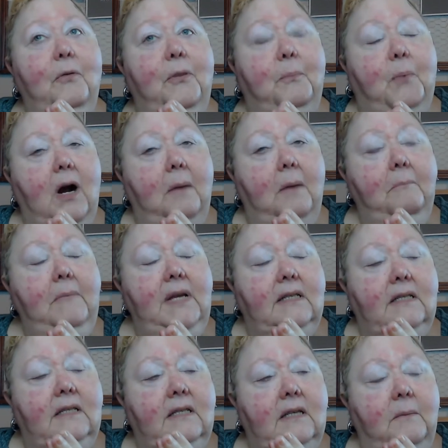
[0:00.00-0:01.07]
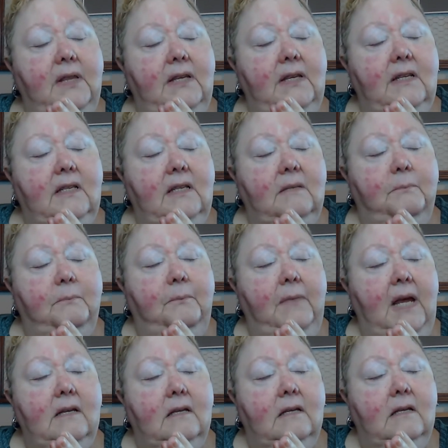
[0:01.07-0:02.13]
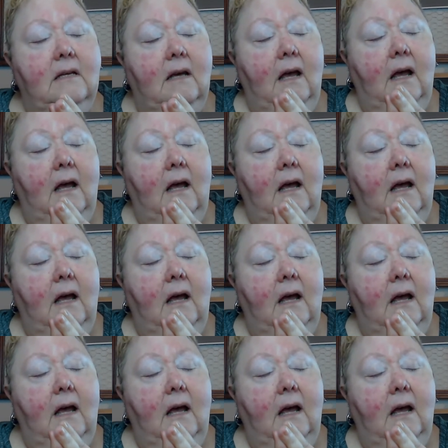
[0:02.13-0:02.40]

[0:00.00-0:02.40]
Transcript: the problem is some of this is is